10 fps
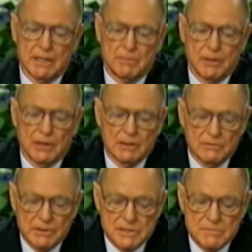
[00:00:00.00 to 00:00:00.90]
being a
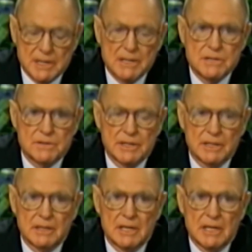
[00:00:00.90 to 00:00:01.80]
partner with this
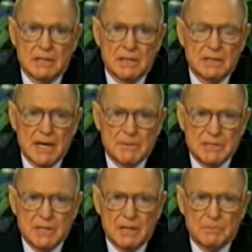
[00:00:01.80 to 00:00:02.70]
ministry and tell you how
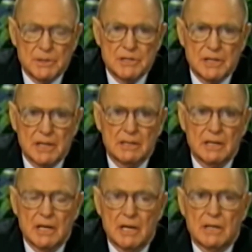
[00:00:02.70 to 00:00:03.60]
much I appreciate